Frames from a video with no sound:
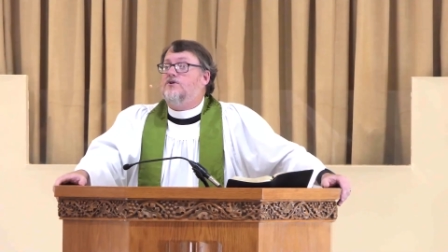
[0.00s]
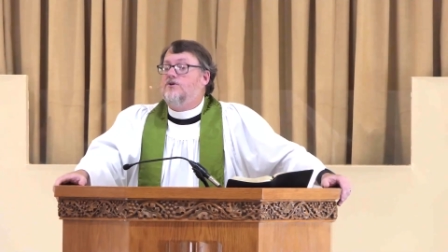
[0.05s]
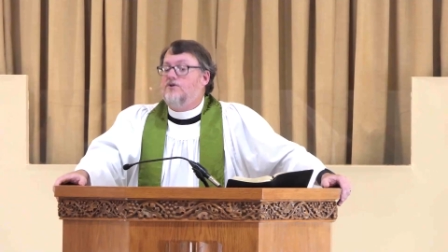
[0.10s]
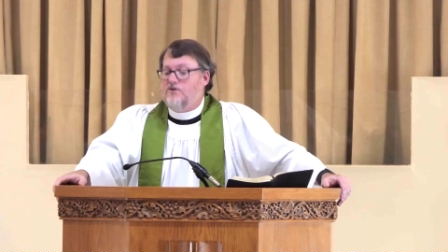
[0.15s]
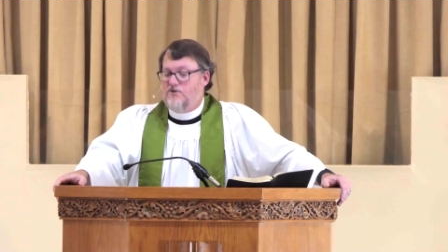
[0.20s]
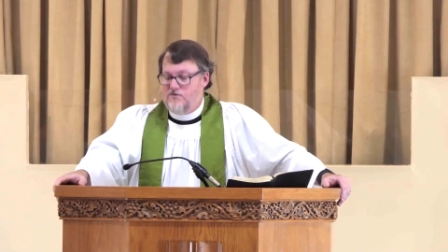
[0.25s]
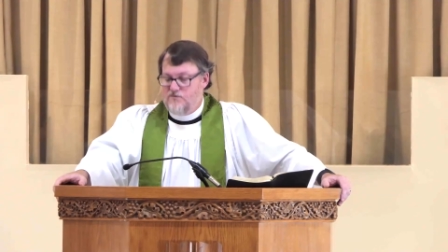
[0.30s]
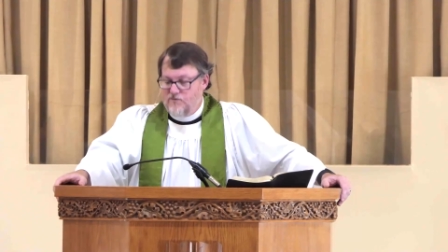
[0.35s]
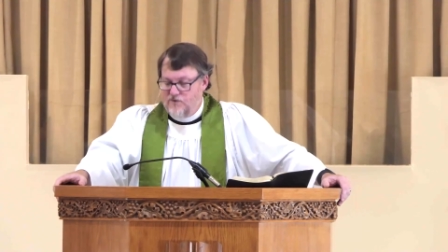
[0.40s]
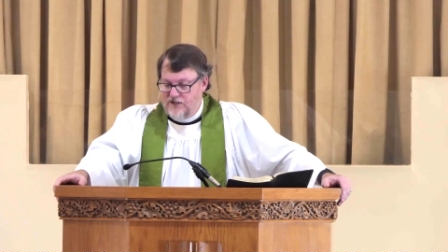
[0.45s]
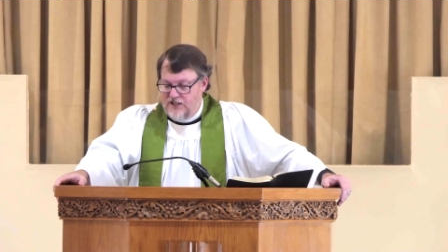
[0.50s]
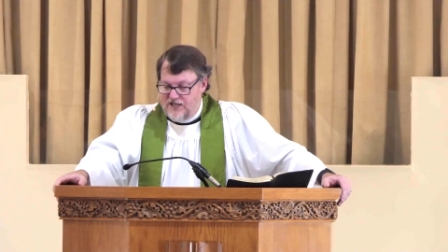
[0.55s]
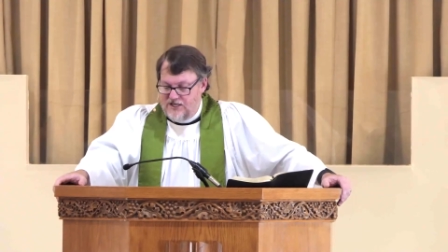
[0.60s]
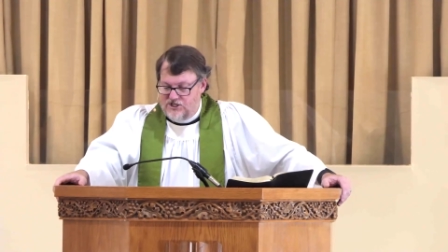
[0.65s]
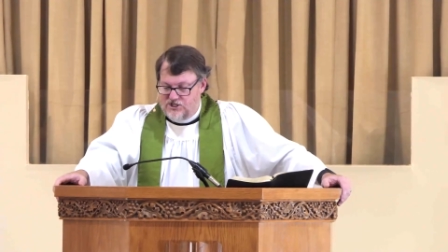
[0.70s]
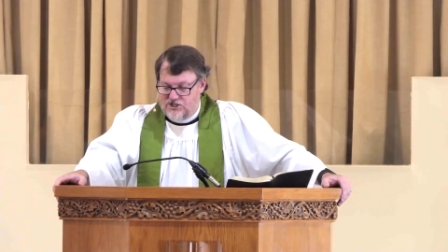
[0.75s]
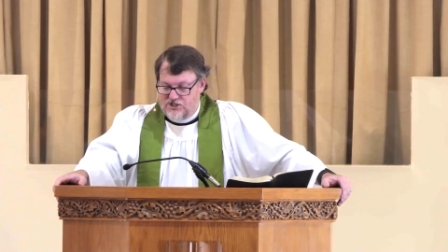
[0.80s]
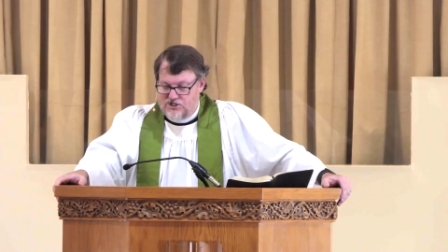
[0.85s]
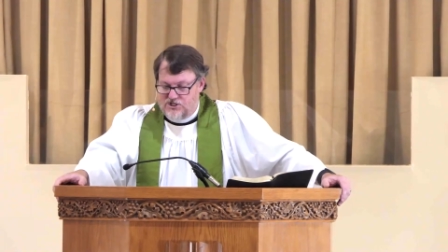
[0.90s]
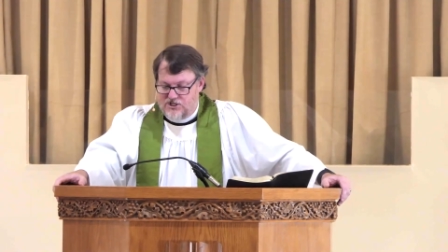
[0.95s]

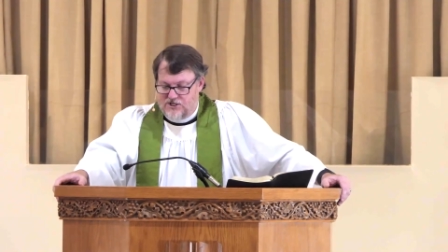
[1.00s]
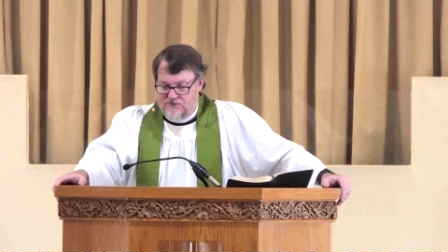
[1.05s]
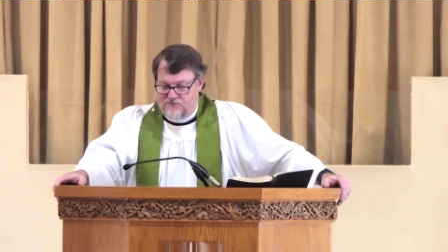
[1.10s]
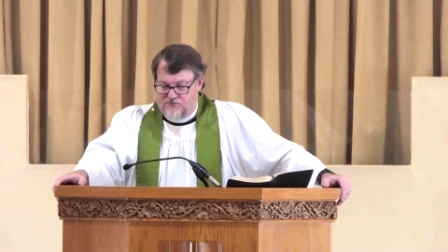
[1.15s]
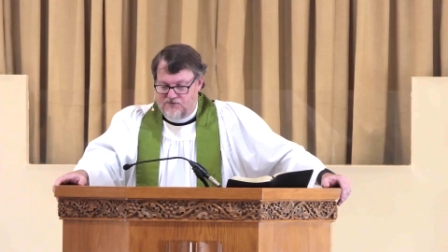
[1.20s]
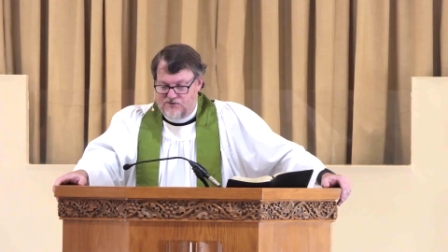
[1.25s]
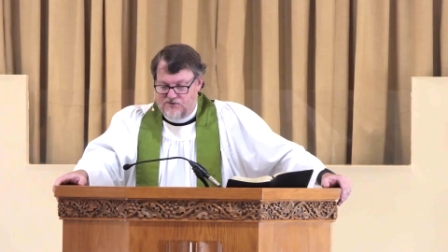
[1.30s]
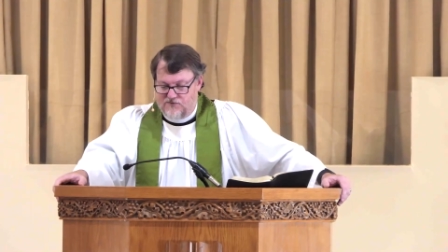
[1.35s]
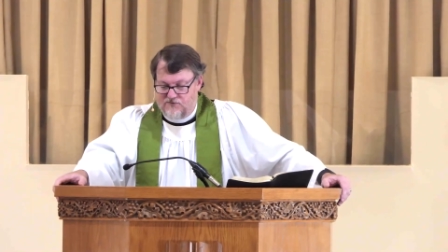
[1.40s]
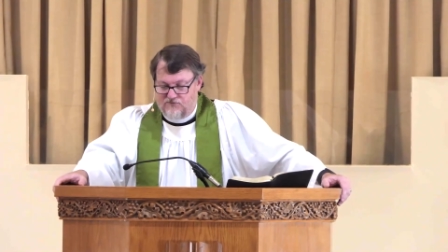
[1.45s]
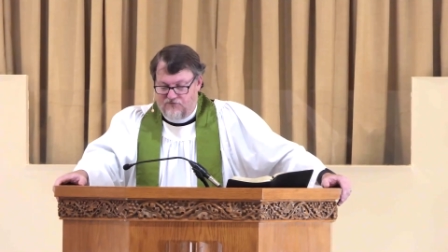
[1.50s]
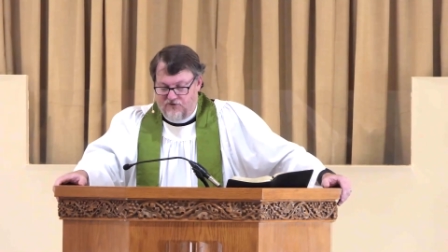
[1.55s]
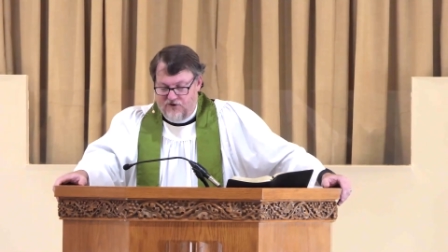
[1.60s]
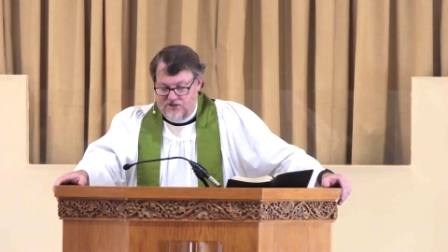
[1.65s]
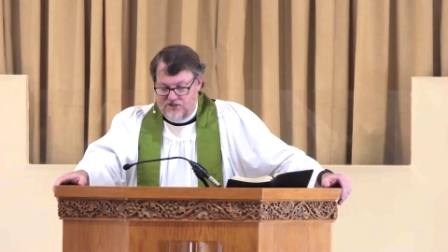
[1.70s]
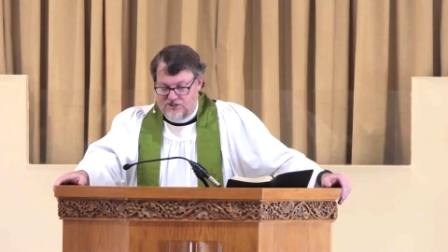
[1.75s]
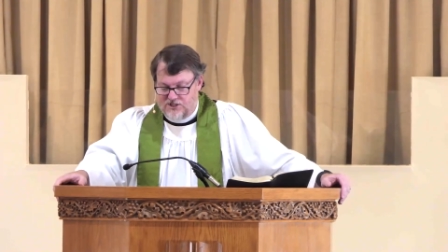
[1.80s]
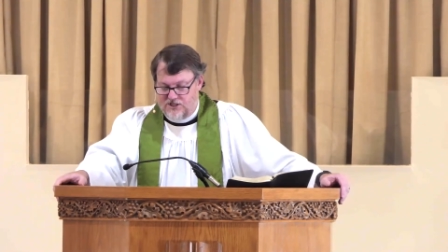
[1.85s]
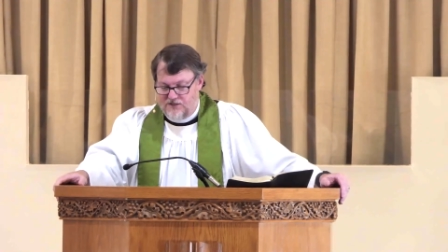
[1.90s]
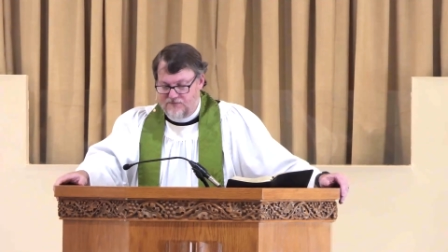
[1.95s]
relationships and
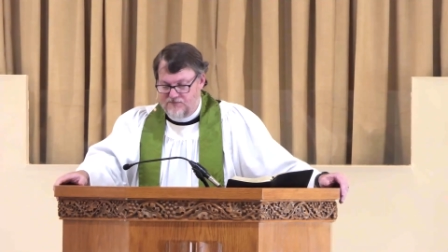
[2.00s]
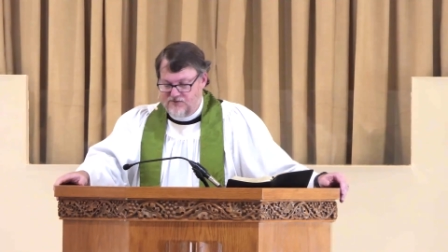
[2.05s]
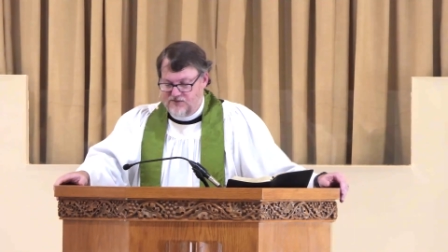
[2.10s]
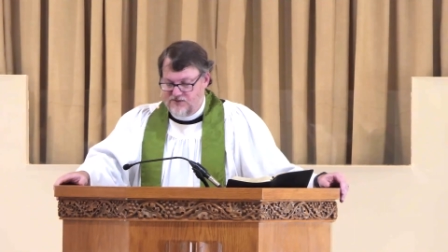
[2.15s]
friendships?